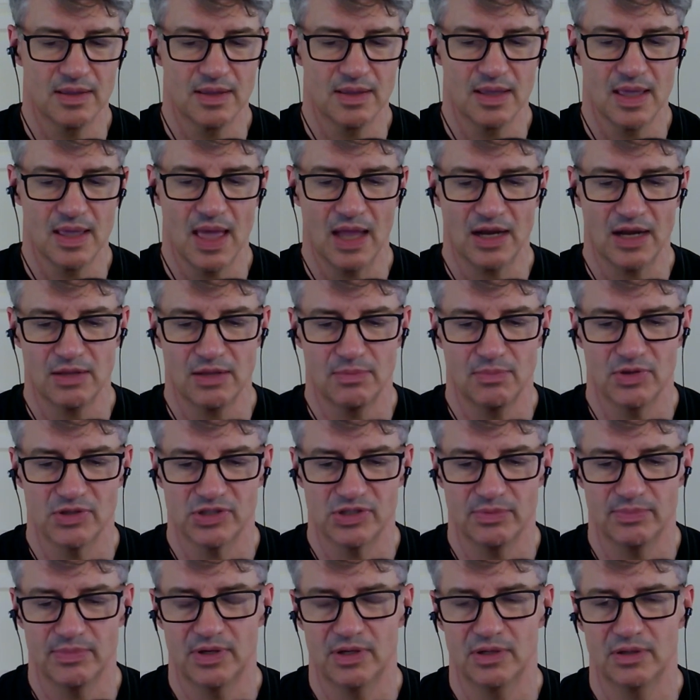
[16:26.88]

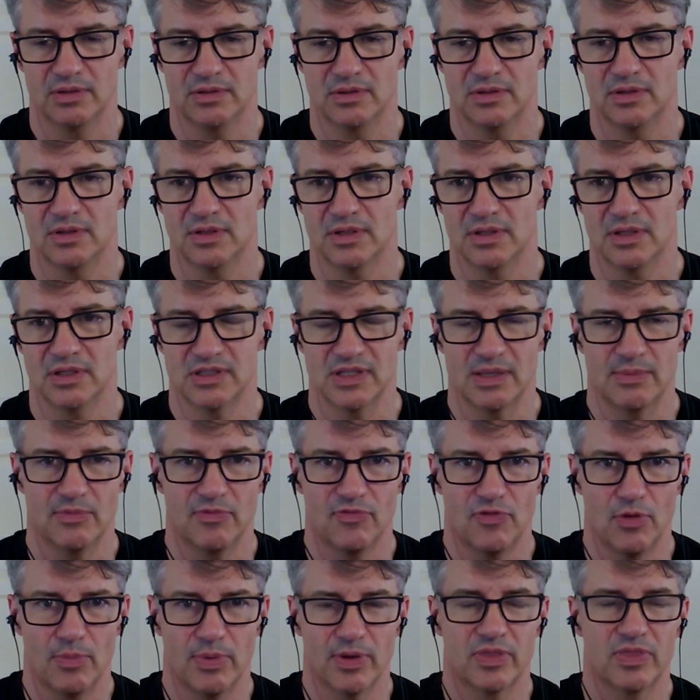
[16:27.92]
anti-Muslim and
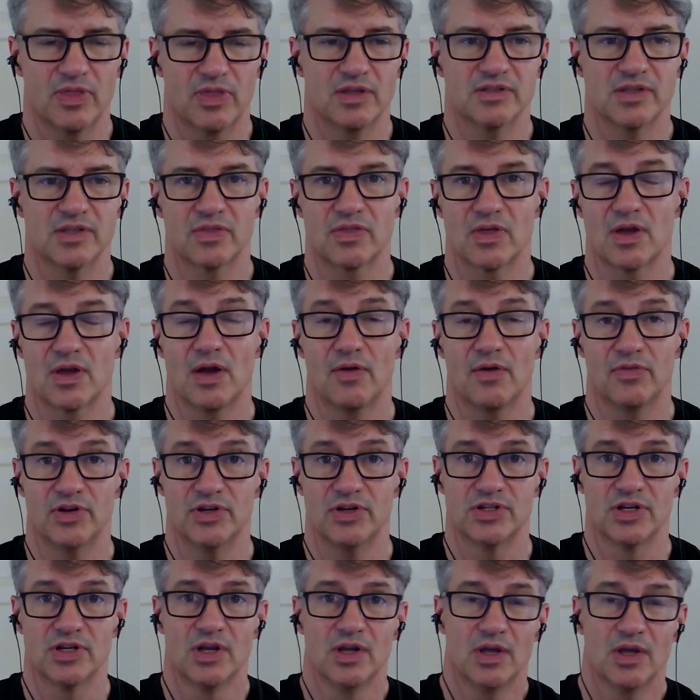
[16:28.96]
Islamophobic, things like the
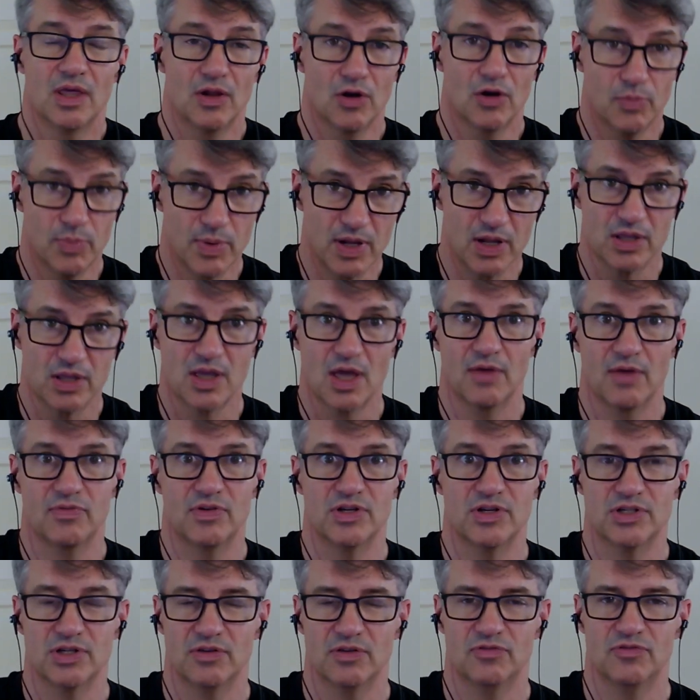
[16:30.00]
coverage, the repeated
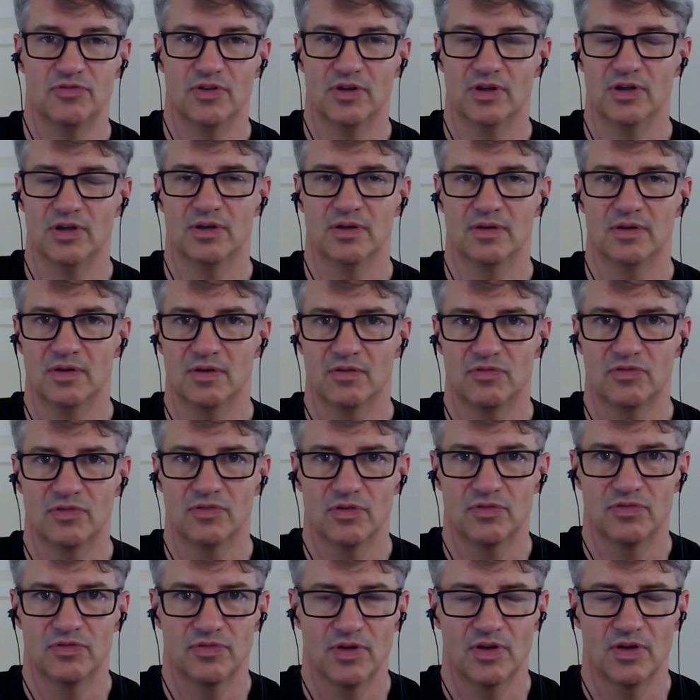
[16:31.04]
coverage of
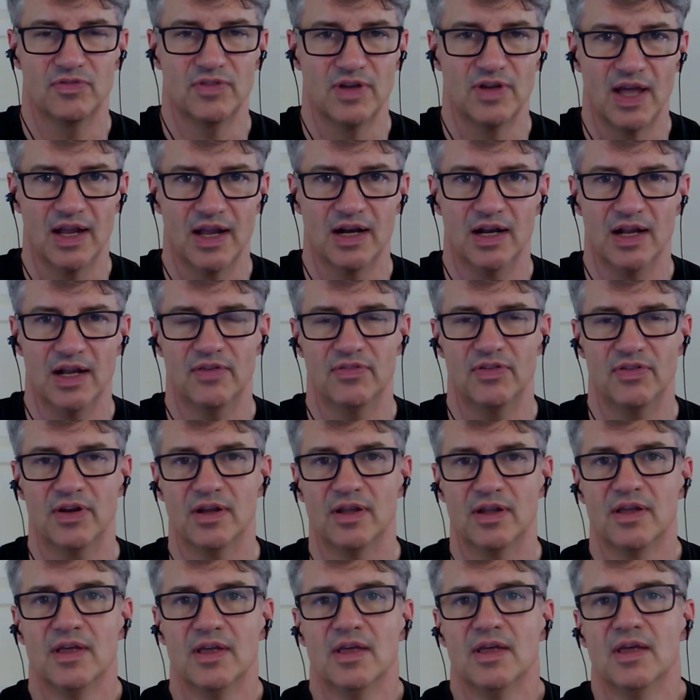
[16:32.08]
9/11,
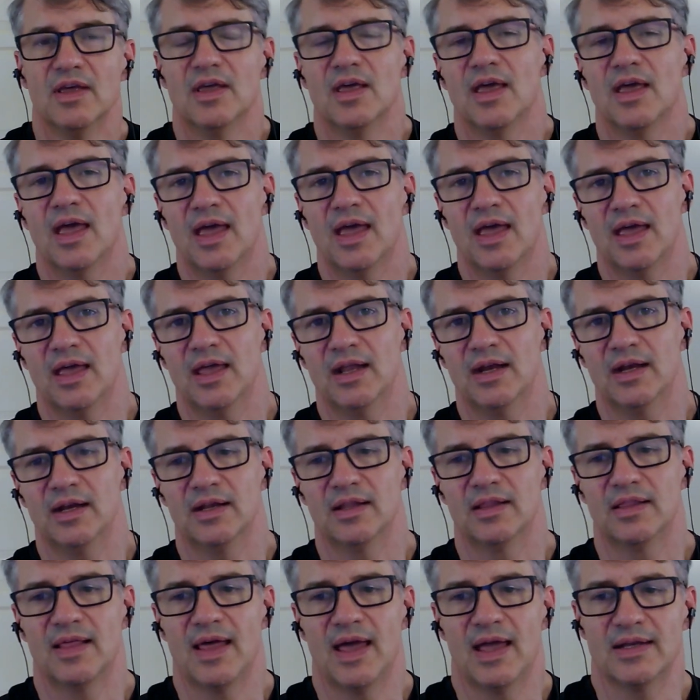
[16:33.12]
and
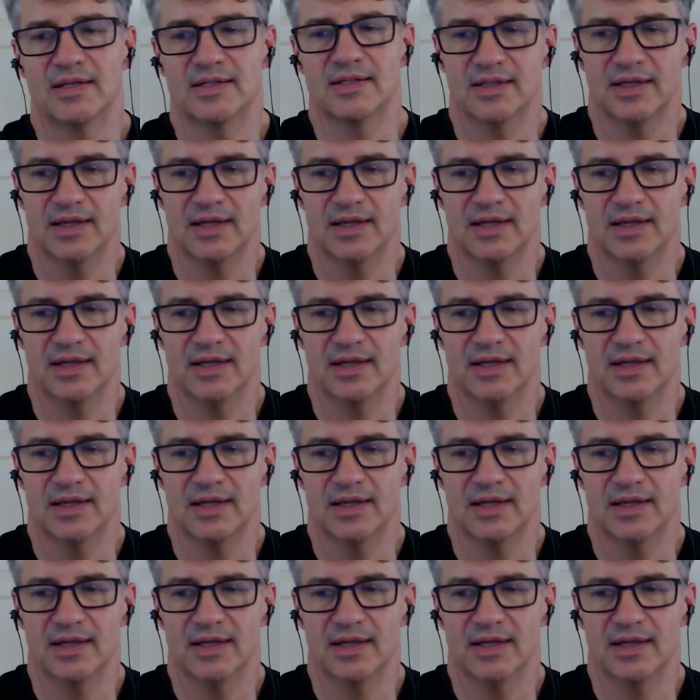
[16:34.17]
that